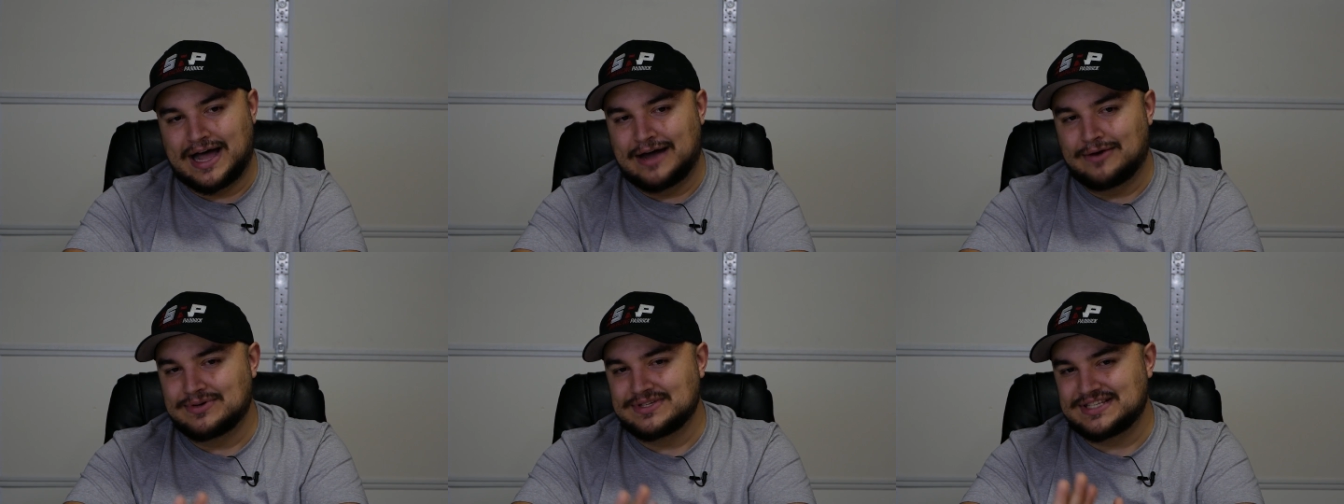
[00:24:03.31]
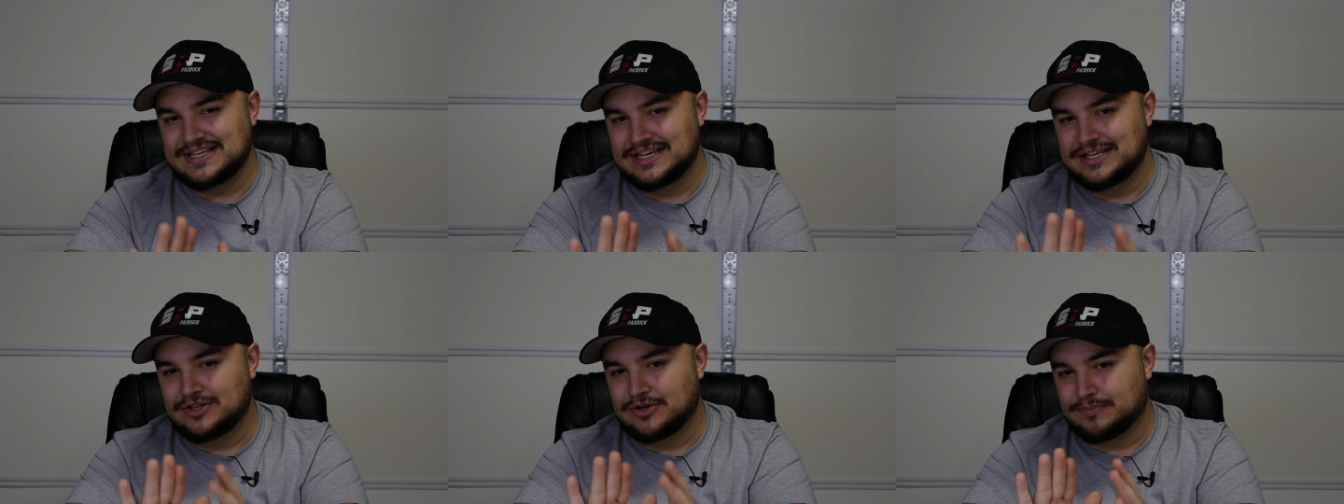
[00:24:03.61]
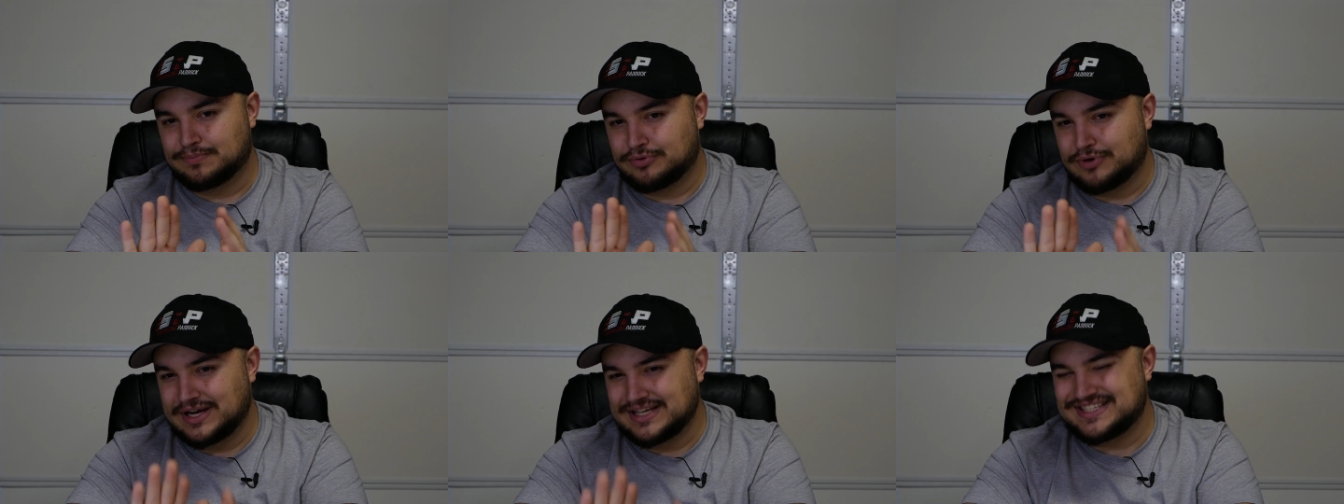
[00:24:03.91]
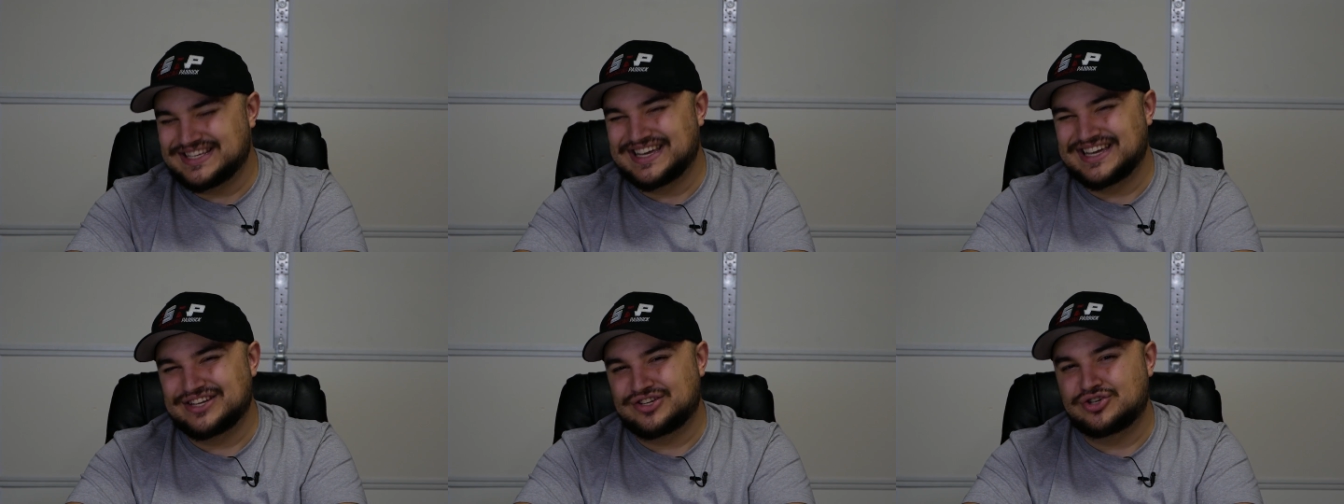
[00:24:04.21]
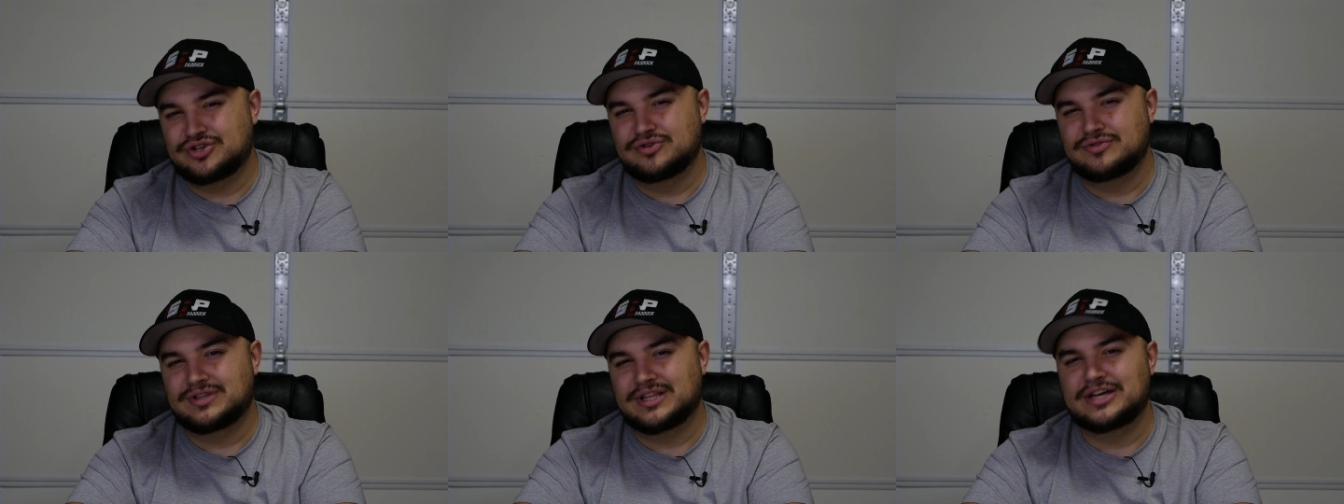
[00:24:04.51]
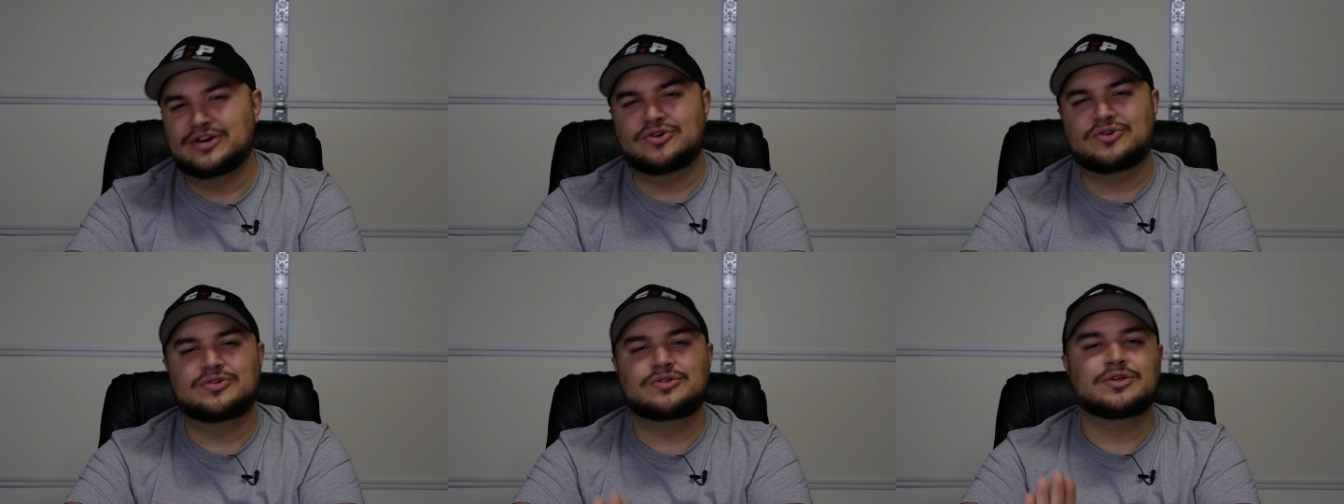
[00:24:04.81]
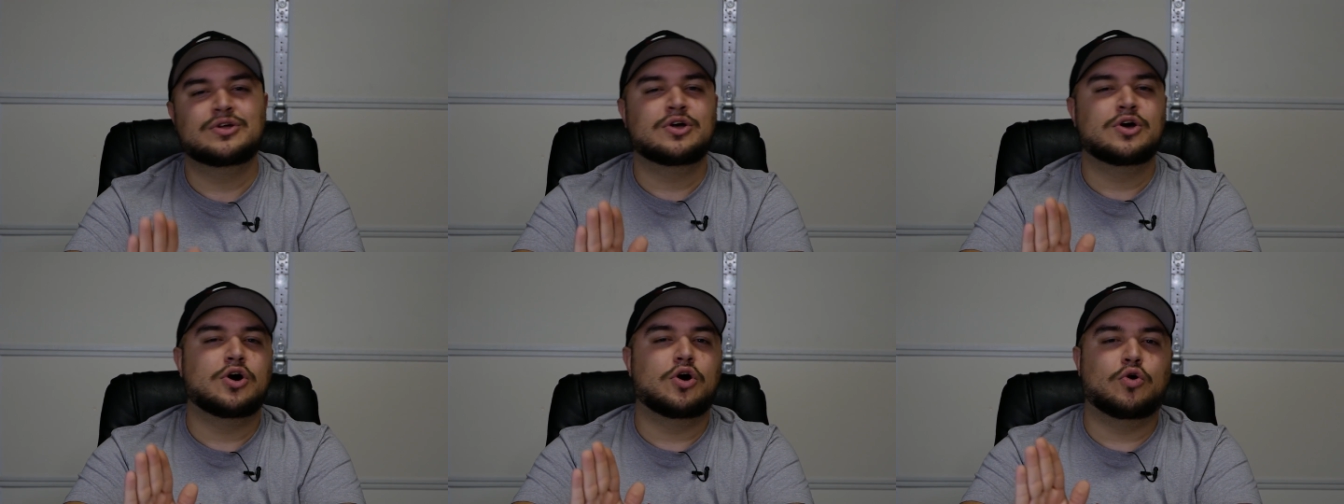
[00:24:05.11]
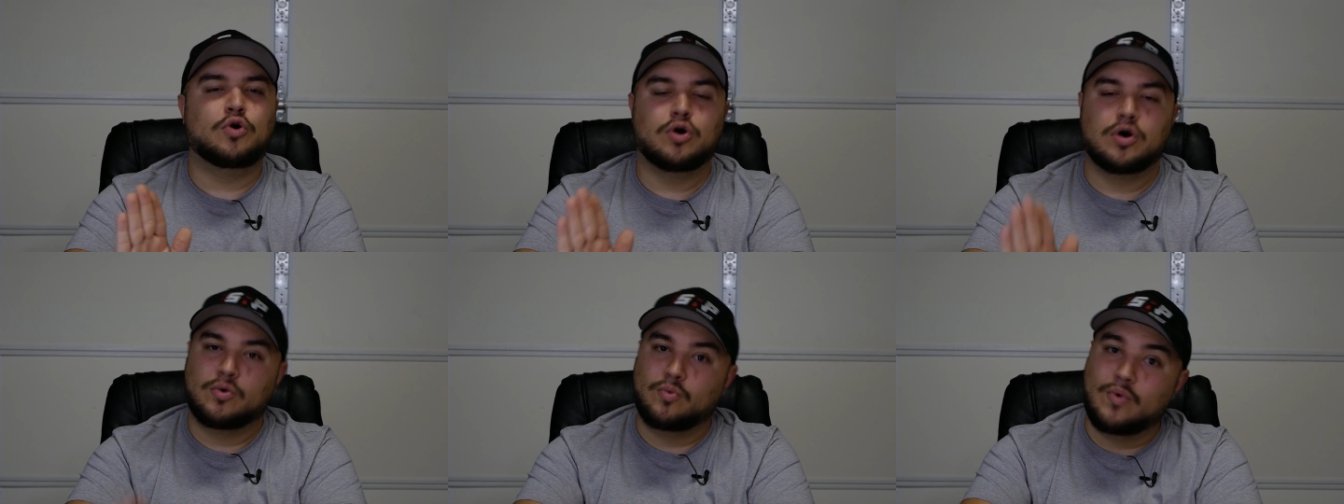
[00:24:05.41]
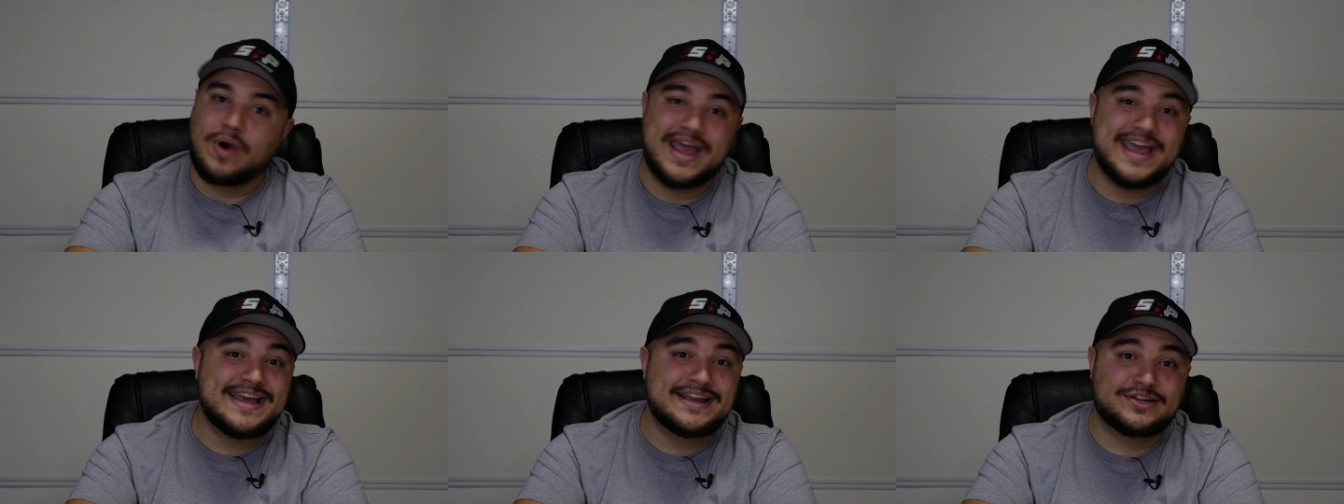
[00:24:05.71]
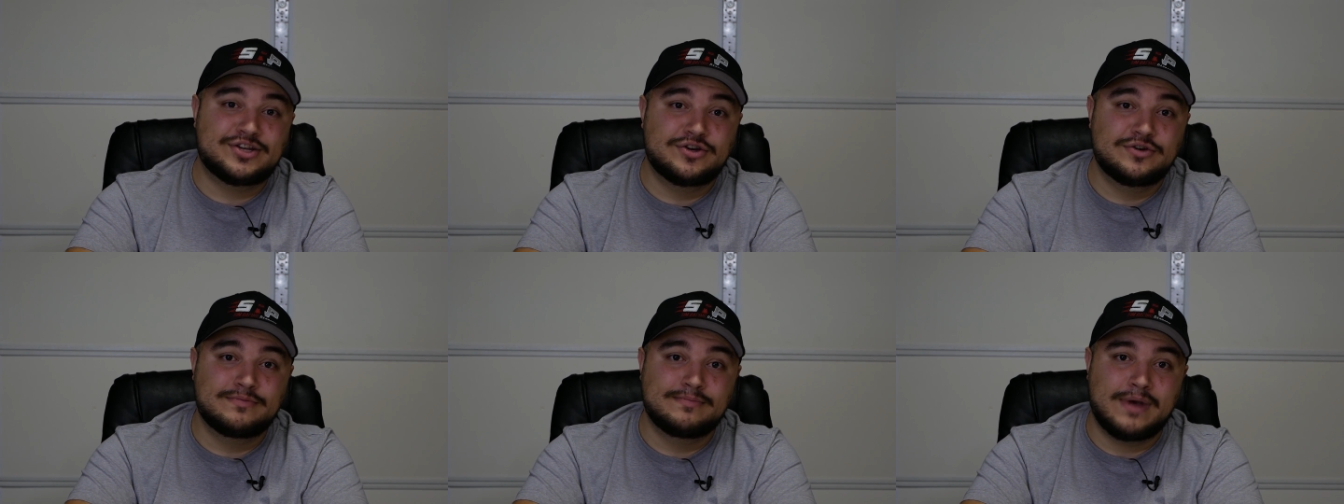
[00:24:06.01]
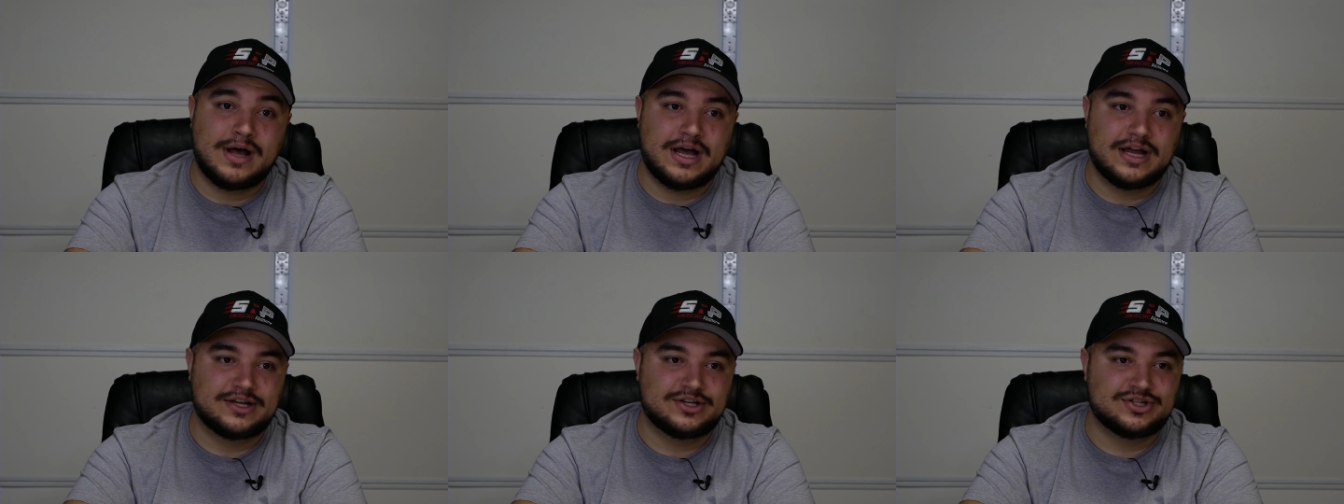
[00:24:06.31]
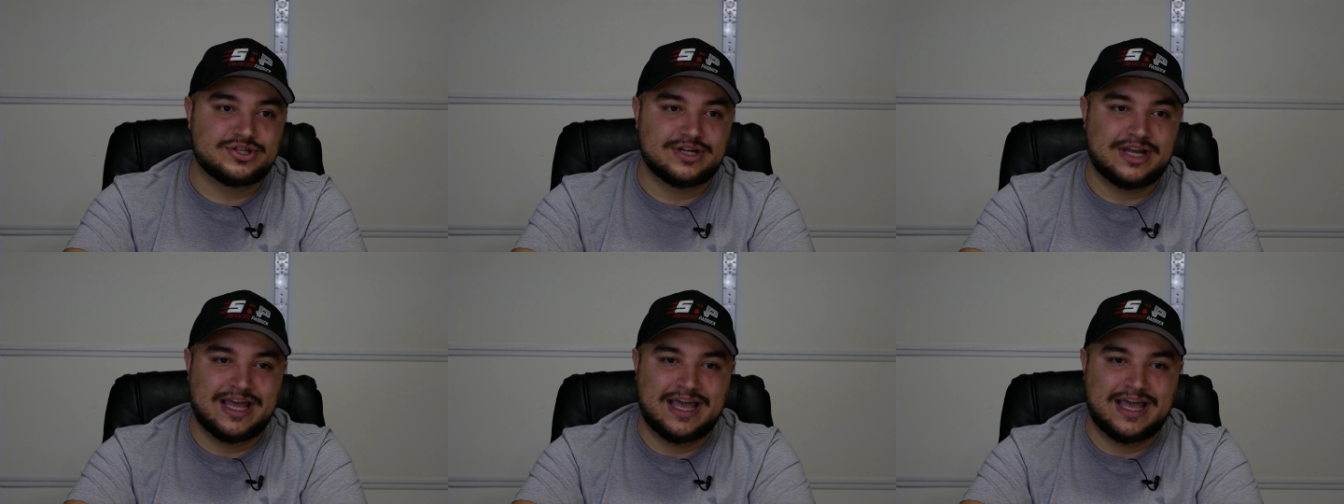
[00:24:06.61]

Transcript: I was either pressing it too little or way too much,